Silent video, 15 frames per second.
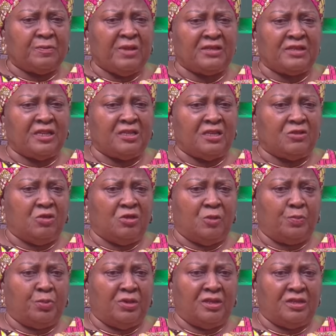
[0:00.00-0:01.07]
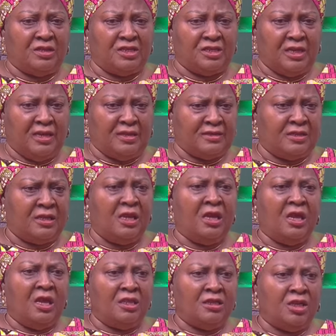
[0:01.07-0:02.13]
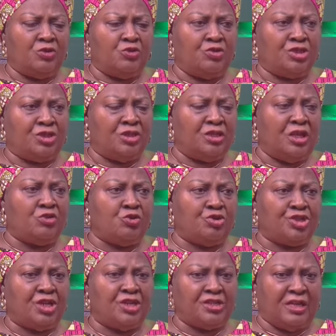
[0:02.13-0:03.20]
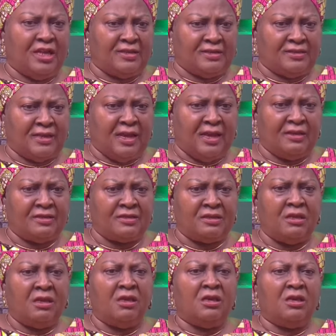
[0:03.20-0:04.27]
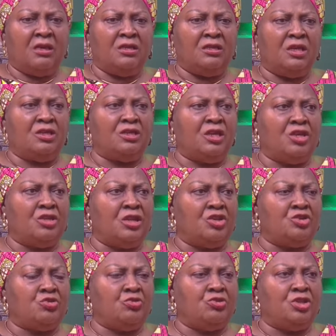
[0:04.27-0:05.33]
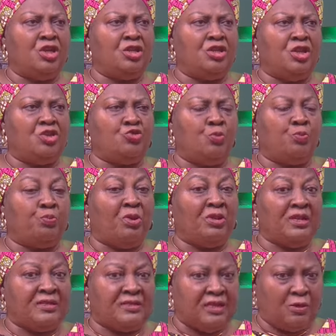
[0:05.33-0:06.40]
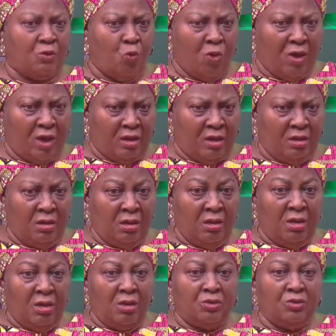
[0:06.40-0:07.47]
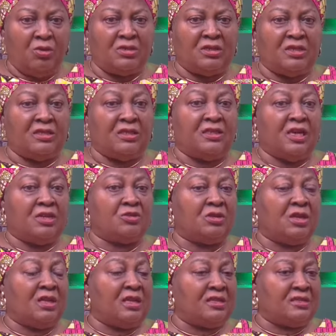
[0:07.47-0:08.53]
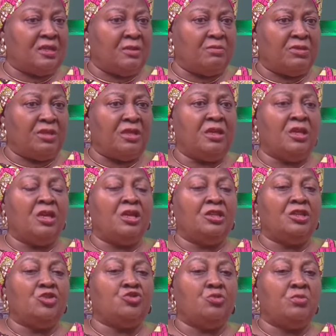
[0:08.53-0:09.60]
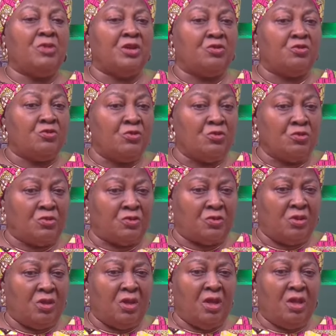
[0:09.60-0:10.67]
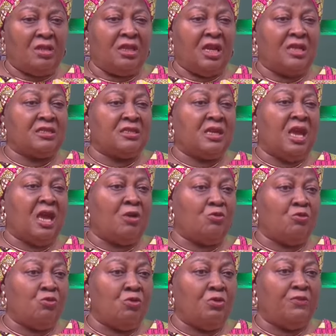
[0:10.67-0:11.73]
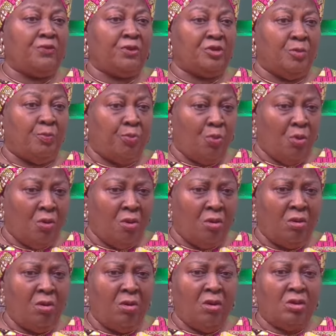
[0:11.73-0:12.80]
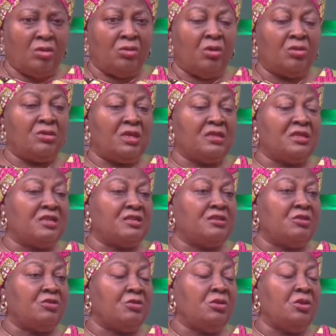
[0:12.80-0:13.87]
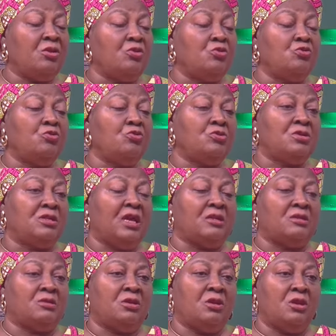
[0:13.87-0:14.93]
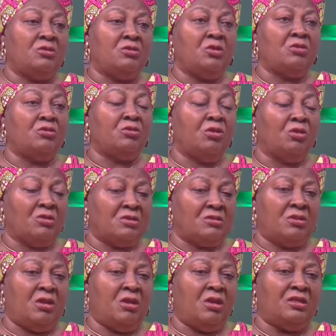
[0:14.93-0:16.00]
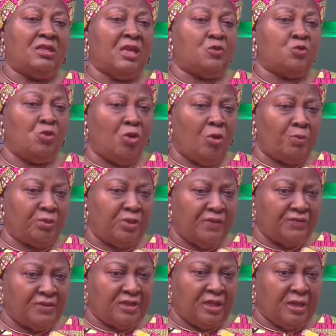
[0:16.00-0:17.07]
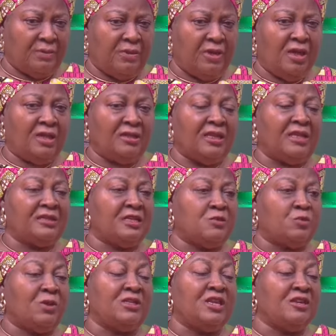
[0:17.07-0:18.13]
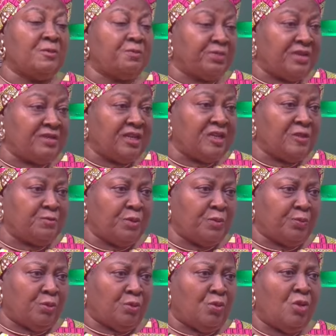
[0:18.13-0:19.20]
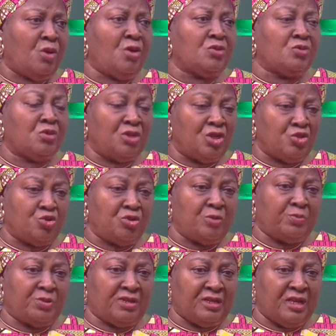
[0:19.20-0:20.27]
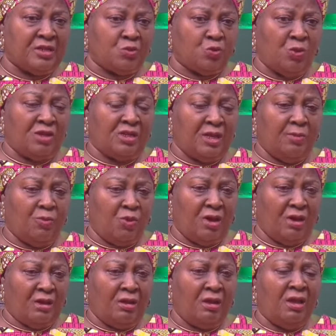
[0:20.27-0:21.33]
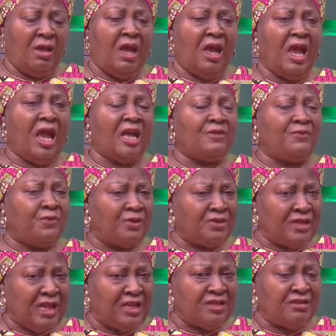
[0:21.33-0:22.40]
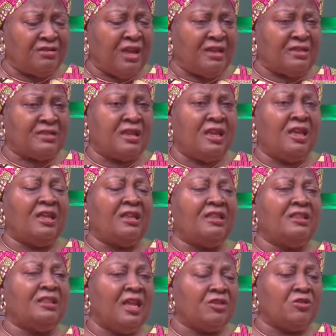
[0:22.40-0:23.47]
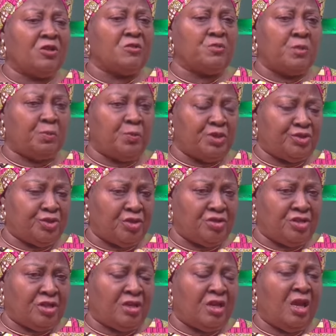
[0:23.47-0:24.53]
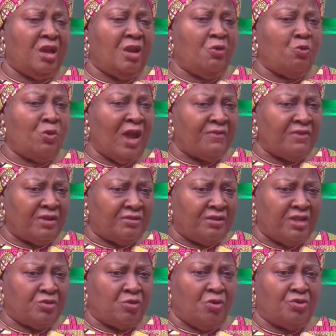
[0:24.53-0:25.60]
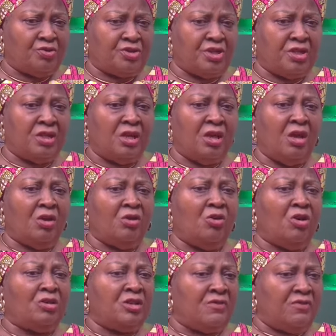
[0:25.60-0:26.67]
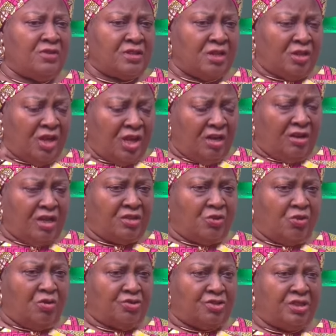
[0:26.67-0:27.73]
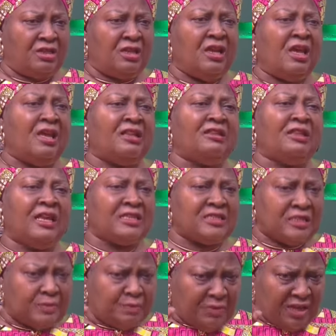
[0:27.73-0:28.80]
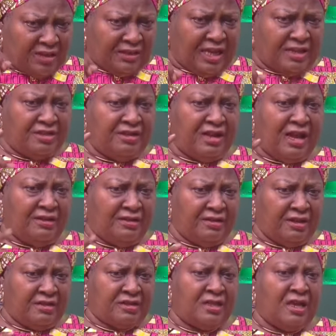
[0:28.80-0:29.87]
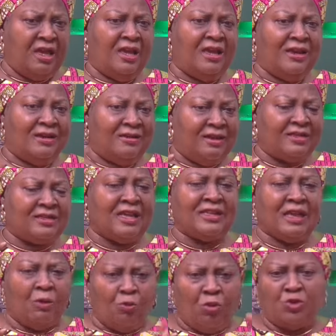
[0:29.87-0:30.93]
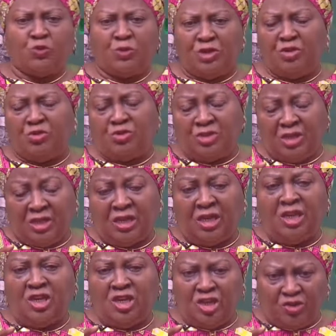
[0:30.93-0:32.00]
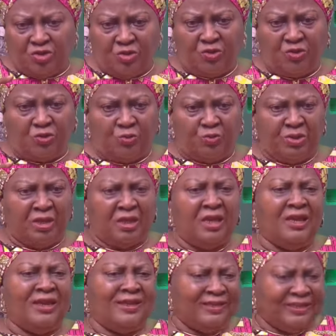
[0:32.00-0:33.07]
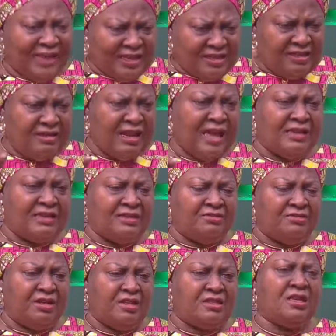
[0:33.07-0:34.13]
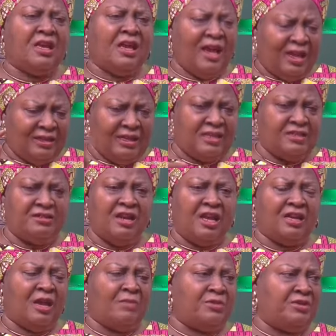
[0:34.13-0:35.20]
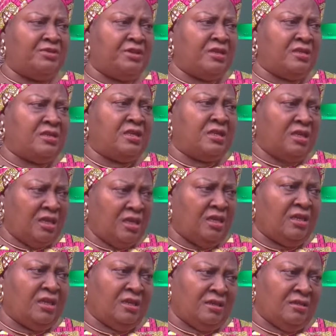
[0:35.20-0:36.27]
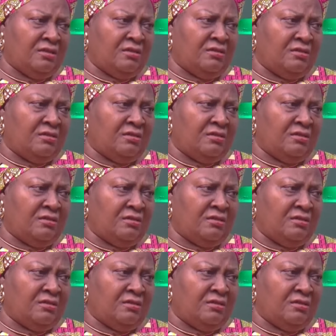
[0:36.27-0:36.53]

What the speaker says: message is to the politicians. They should change their styles. They should politic well. Those in the National Assembly, they should make rules that are good for the poor, not necessary rules that don't laws that will uplift them. That is, they represent people, so they should represent them well. And for Nigerians, let us be patriotic. We have a great country. God gave us a great country. Let's make Nigeria great. Greater than what we think it used to be. Nigeria is great, and Nigerian can be great again.